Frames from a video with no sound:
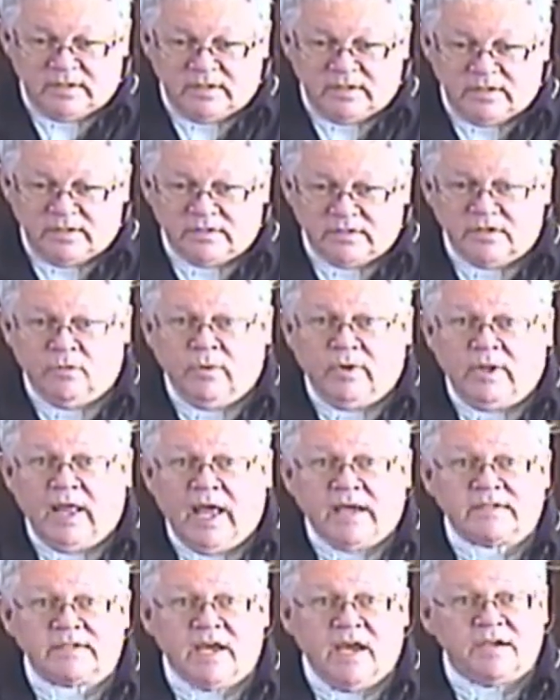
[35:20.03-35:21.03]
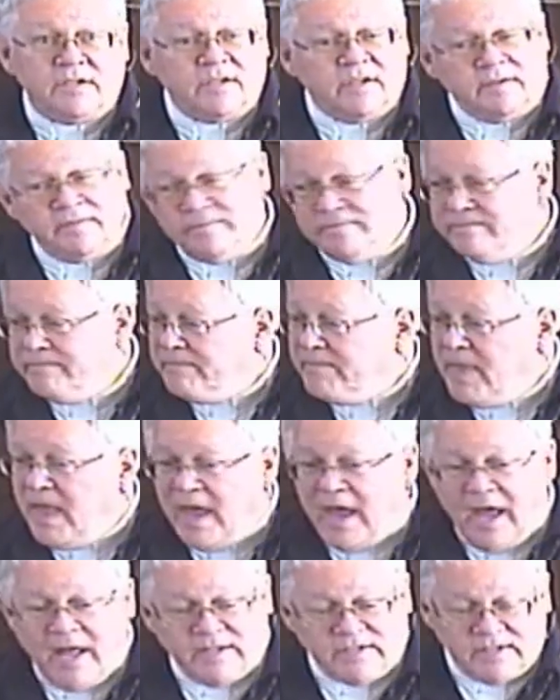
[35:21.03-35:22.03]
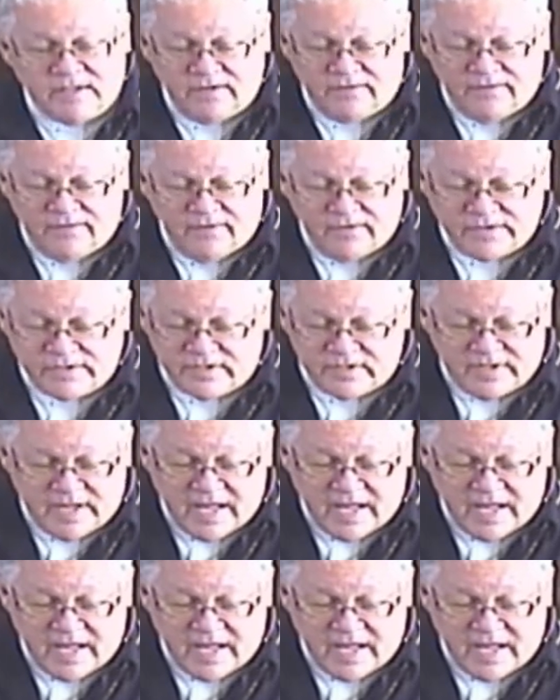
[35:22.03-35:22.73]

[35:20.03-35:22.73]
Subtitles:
So relaxation, that's the first